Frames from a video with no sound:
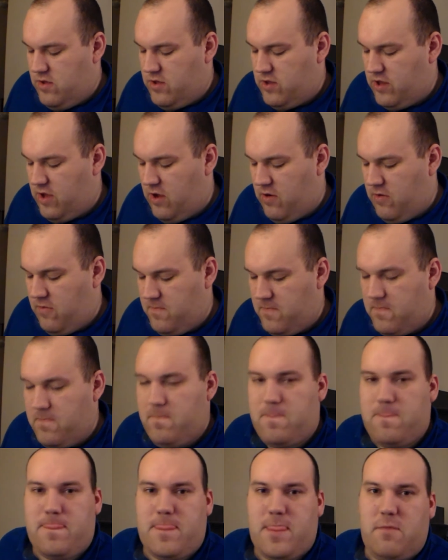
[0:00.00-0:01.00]
So,
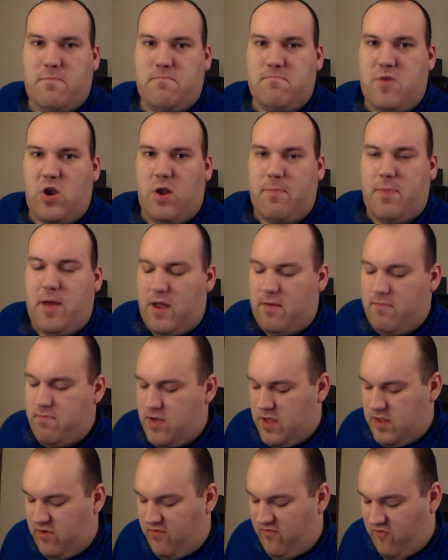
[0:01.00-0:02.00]
they're not bad,
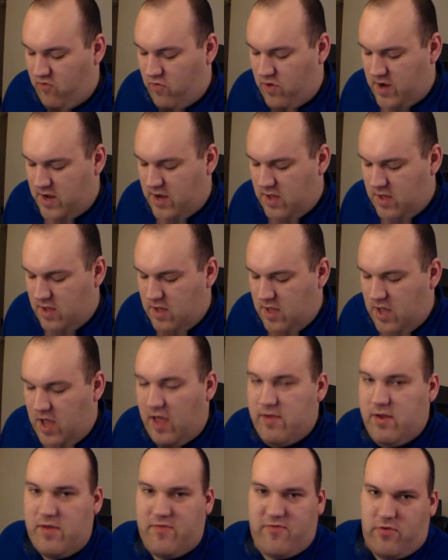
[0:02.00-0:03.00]
and they're free.
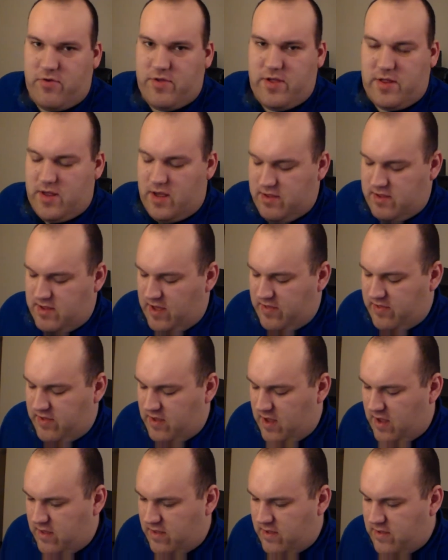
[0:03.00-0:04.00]
And then, of course, he's got
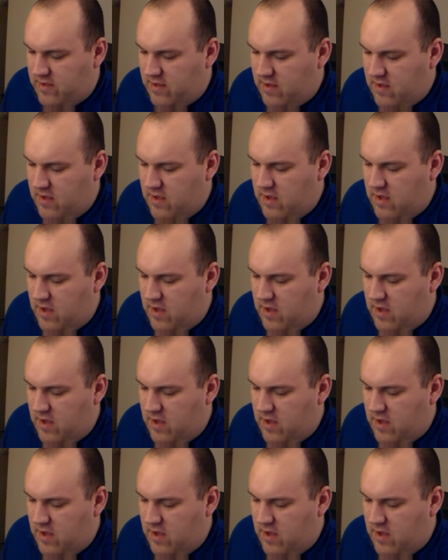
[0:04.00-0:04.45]
Scything Talons.